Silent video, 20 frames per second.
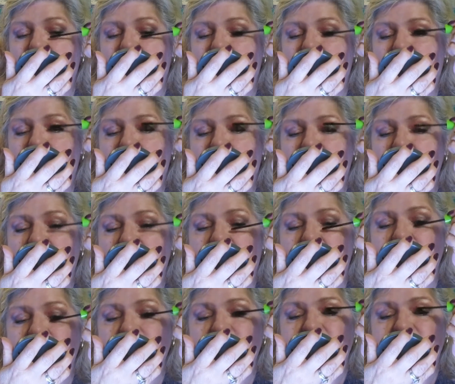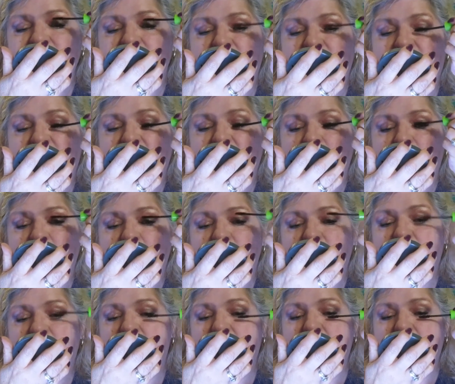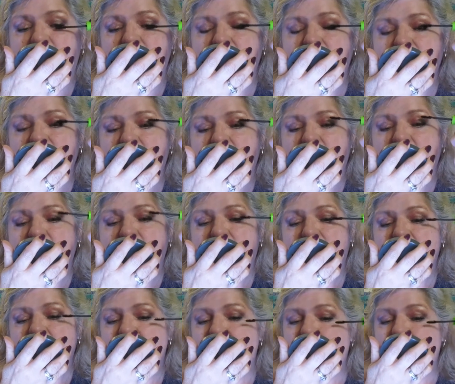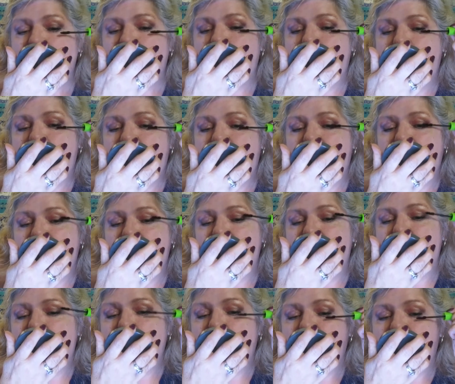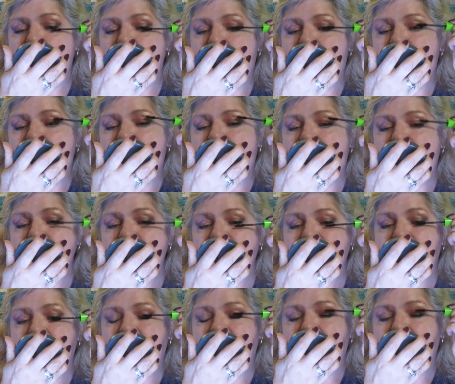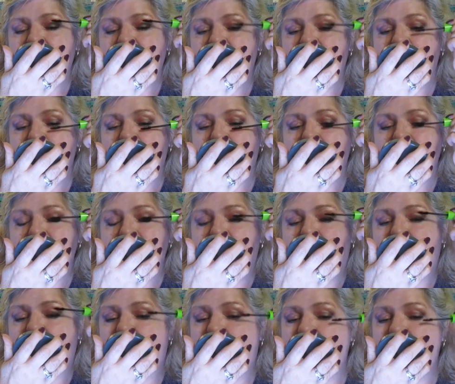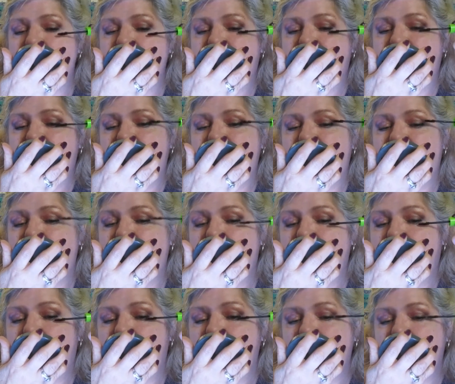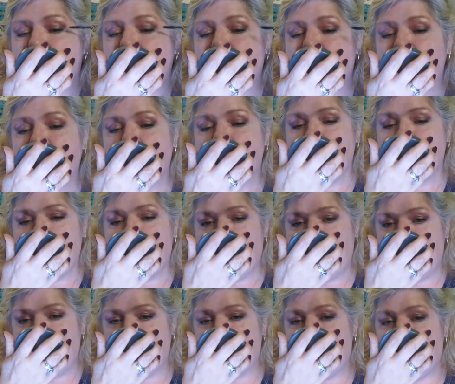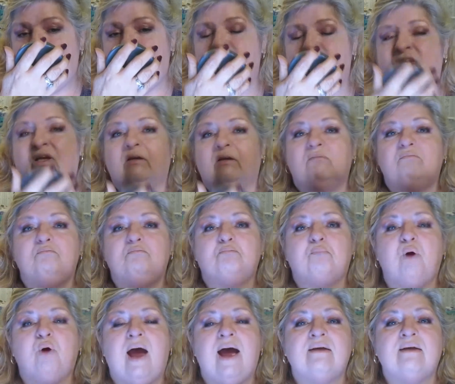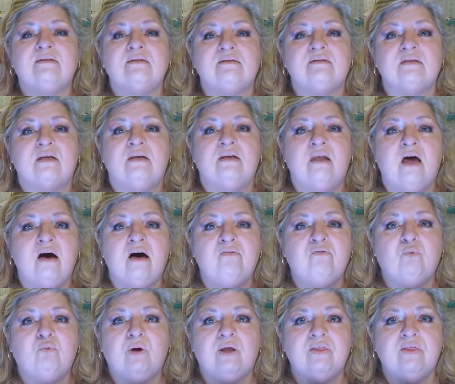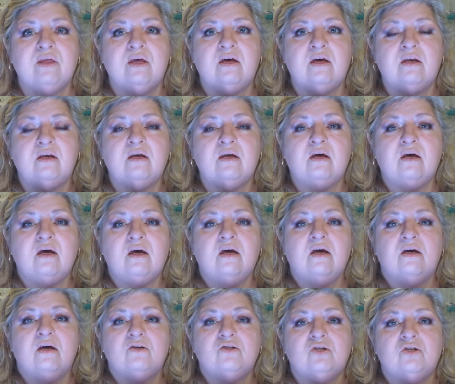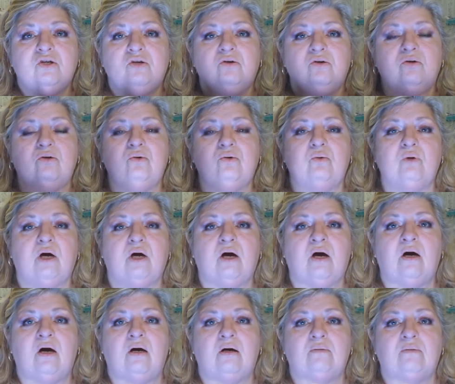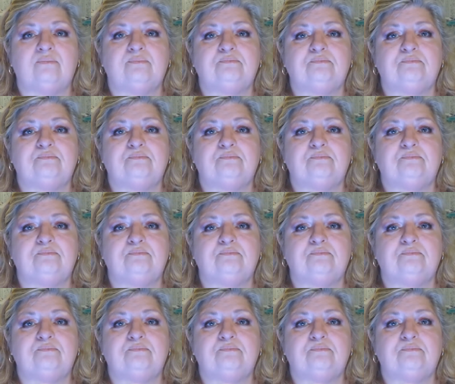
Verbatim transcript: uh, lashes that I can put on, but with my eyesight, it makes it hard to get it on. And I haven't practice enough with it to uh,